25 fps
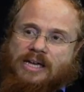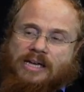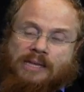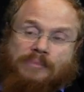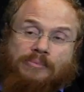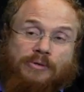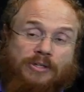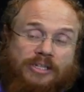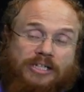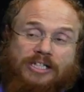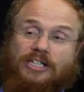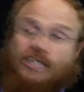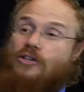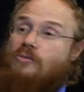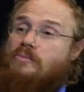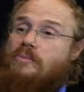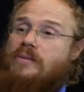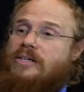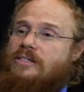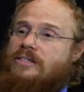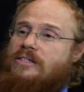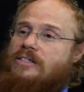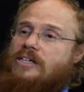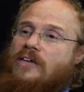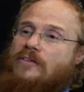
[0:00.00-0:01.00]
"I'm going to kill
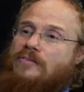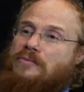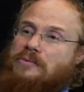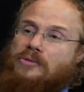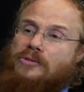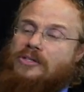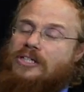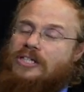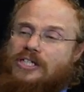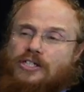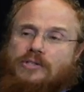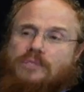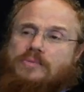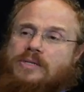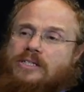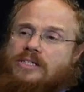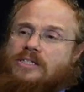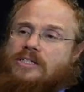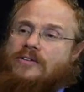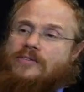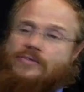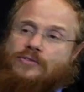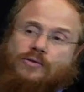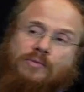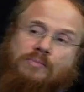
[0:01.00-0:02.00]
myself, I'm going to kill
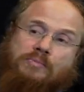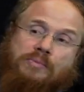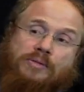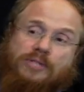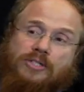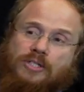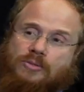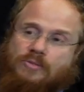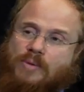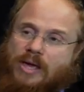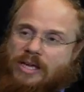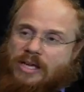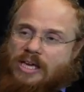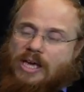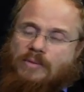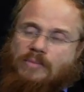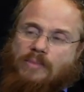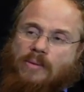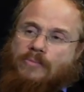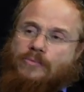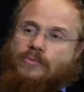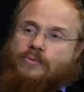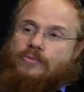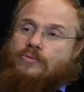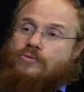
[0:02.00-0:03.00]
myself." So a policeman came
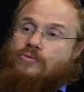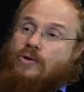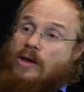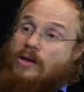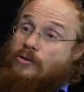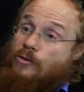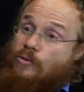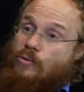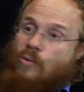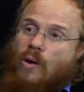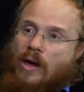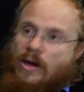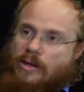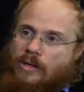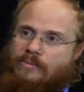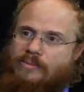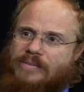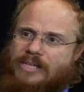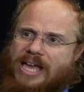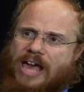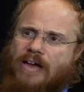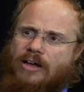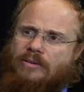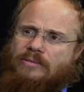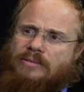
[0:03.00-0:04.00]
up to him and tried to quiet him
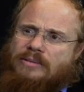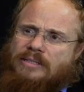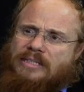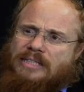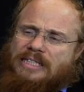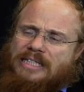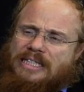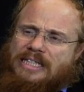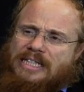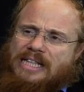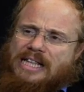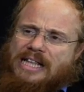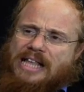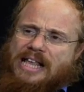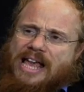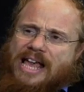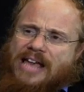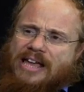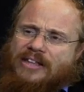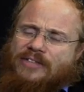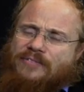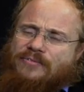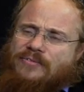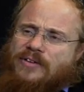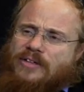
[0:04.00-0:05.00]
down.
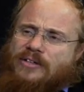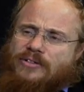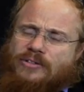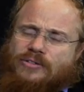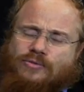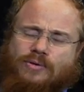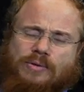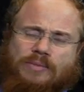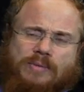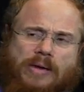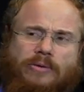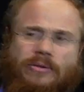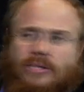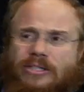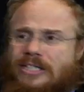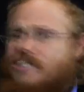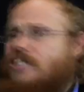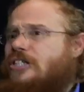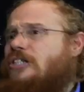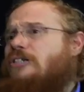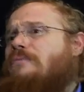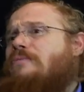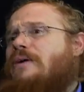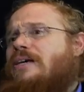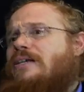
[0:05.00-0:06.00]
And the fellow screaming, "I'm going to
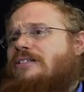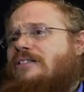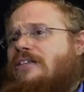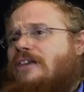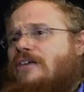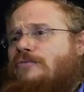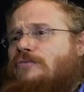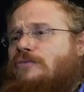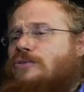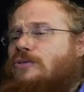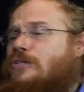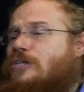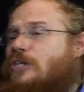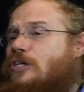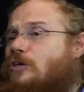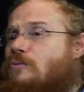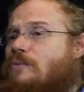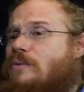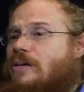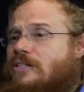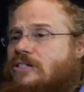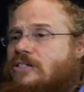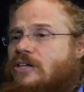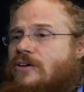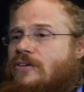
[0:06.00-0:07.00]
kill myself, I'm going to kill
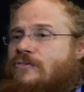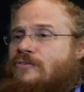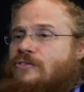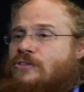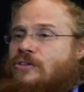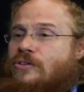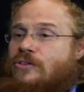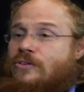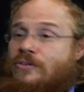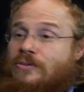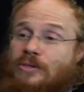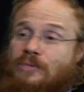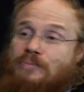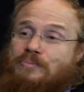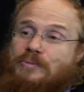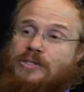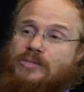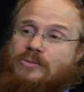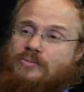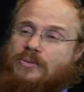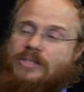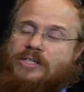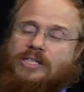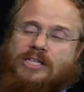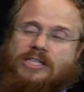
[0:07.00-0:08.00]
myself." So the
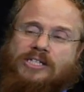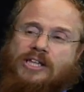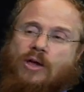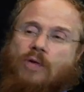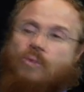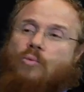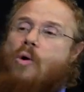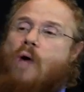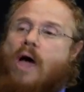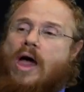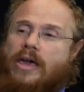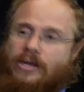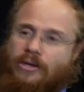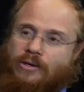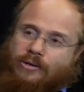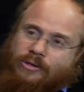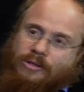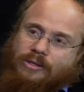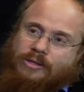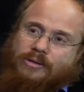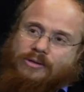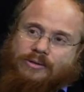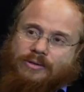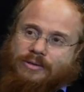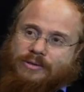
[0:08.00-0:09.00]
policeman says, "Now why are you
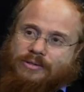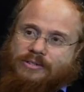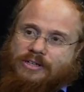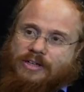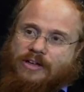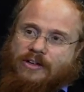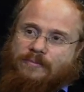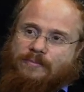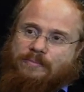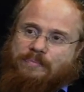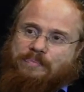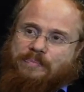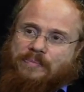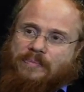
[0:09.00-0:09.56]
going to kill yourself?"